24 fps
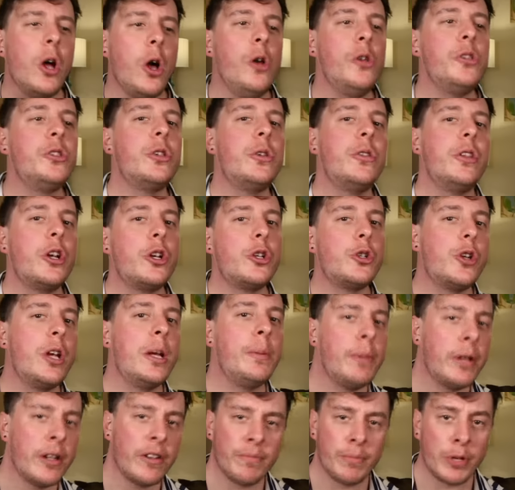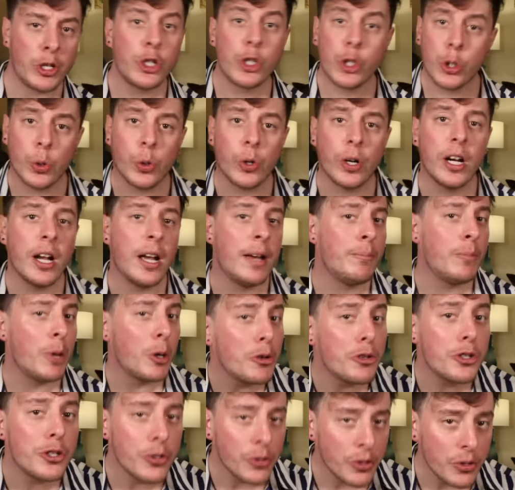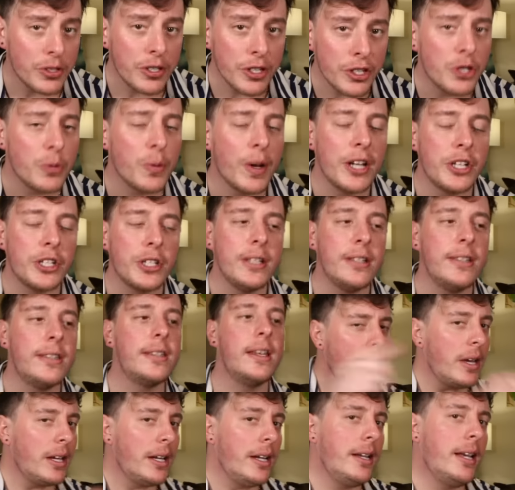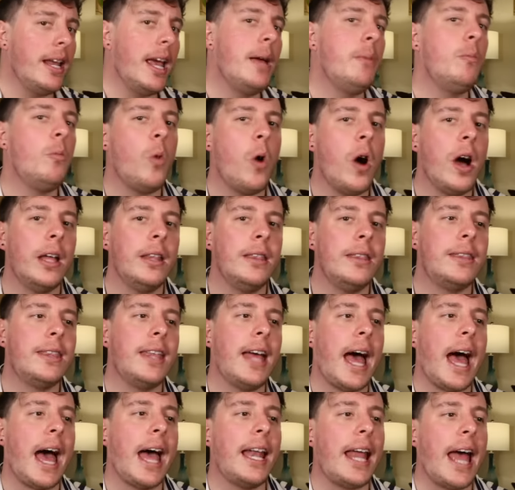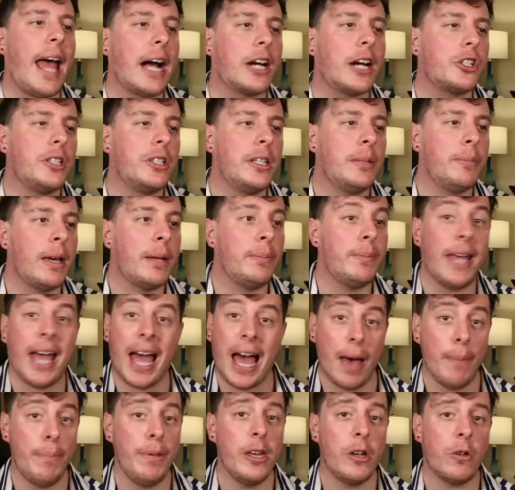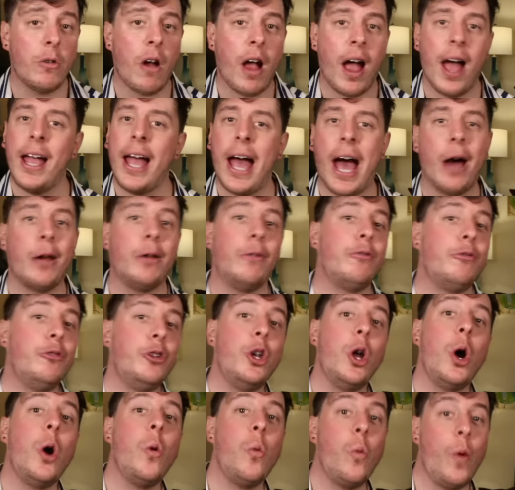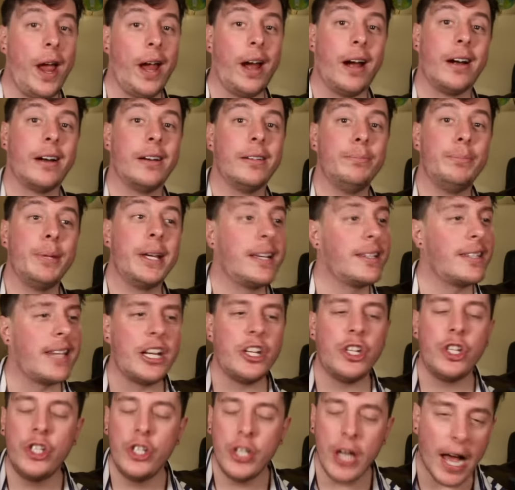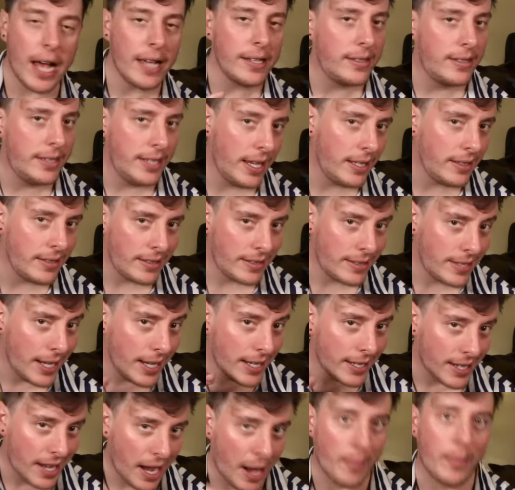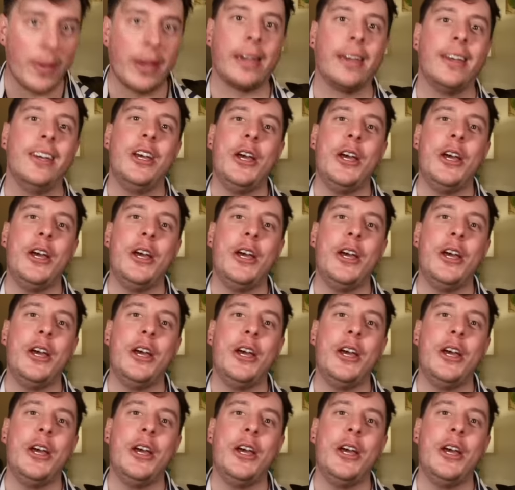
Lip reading: also their treatment of mature emotional situations. I'm gonna name one that actually made me happy cry out of nowhere because I just didn't see it coming.